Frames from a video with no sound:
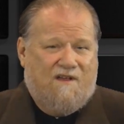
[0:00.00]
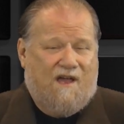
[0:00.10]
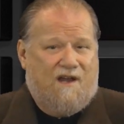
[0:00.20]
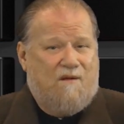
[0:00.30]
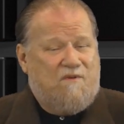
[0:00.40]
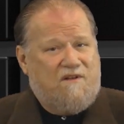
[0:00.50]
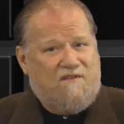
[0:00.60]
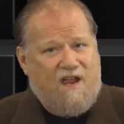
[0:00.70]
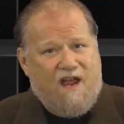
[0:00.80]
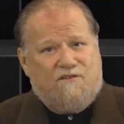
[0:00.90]
And I believe
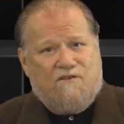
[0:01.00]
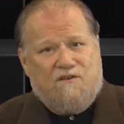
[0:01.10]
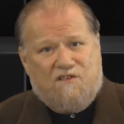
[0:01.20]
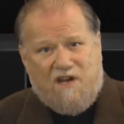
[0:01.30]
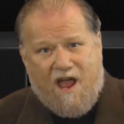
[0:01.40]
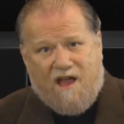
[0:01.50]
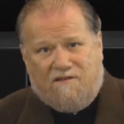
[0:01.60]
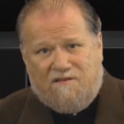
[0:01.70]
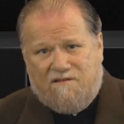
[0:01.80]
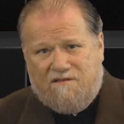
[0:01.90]
the answer is
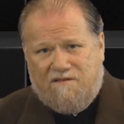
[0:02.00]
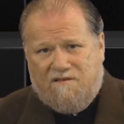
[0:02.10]
yes.